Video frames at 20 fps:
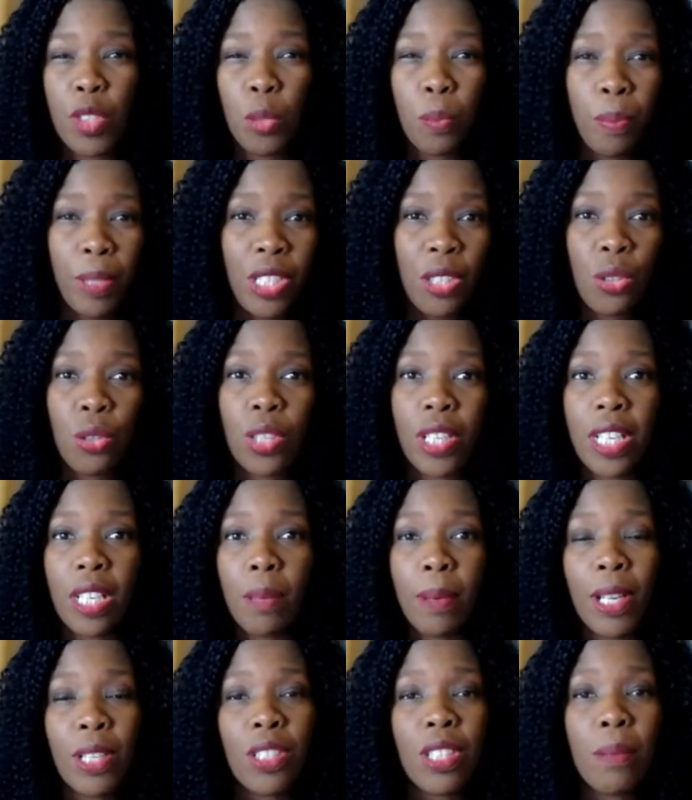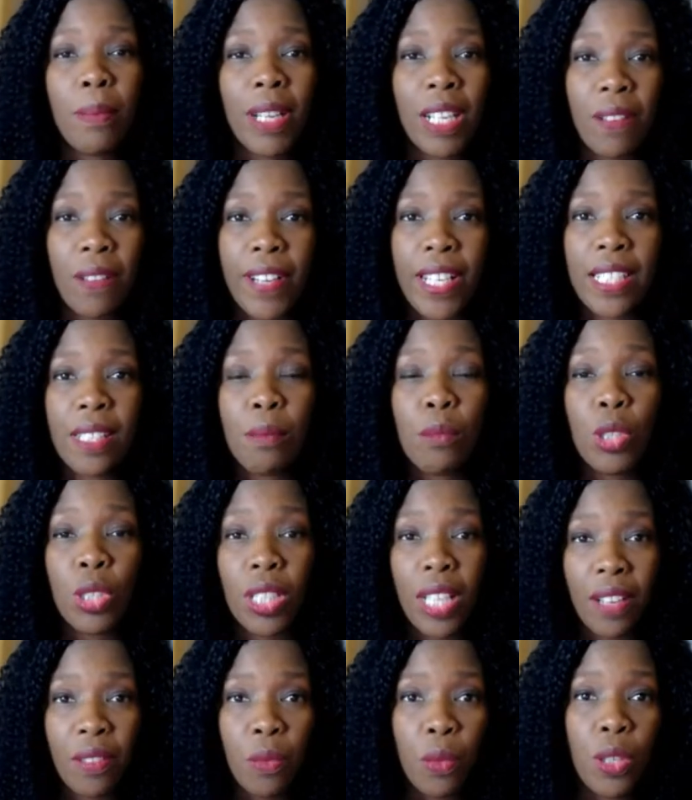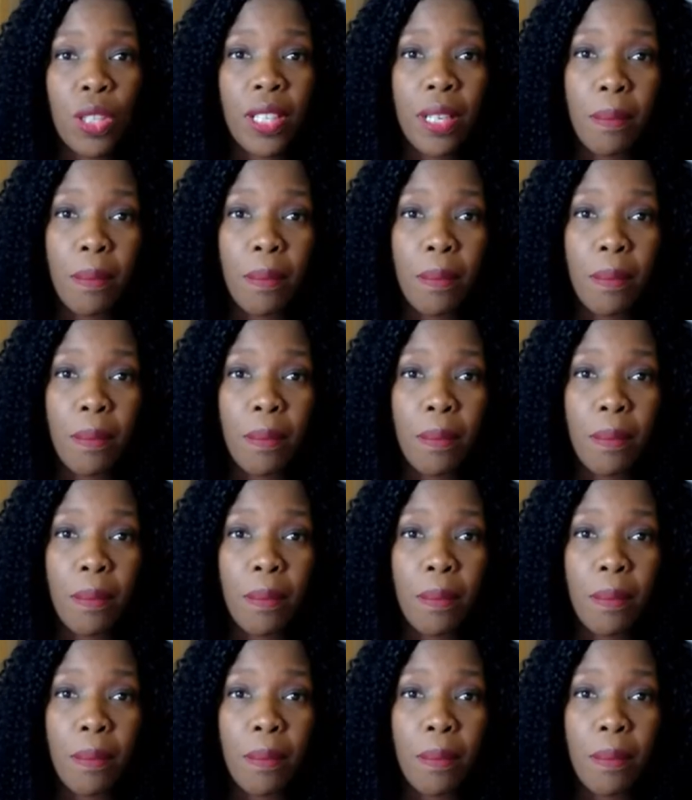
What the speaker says: been talking about to manifest more life, work,